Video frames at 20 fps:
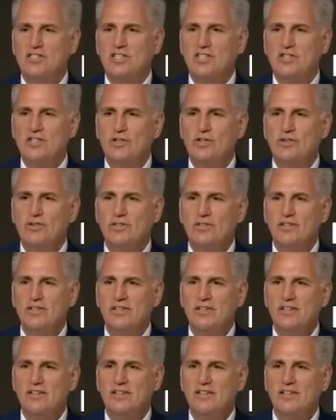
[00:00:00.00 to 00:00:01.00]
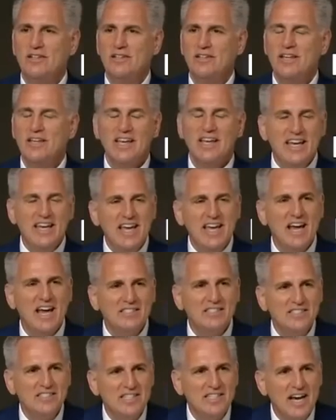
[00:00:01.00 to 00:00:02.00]
this issue? He
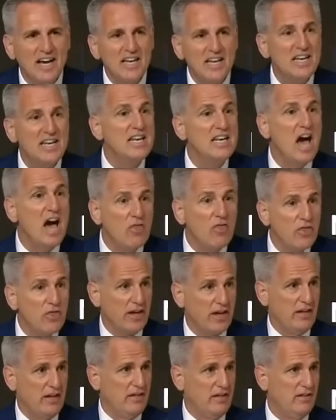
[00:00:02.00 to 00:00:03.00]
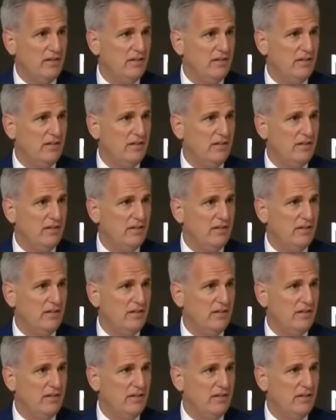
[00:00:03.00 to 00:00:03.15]
has done nothing.